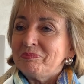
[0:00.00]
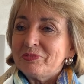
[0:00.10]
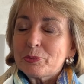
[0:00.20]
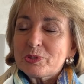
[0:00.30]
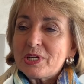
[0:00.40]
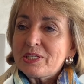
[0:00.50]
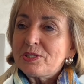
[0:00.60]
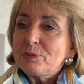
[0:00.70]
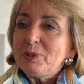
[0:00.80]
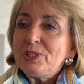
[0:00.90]
it was nice
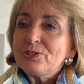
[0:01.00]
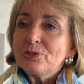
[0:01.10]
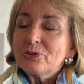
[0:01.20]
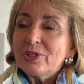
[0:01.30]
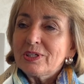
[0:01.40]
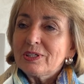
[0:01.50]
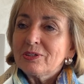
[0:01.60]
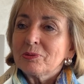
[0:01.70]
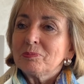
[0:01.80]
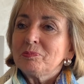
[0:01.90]
to meet you. Thank
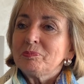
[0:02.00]
you.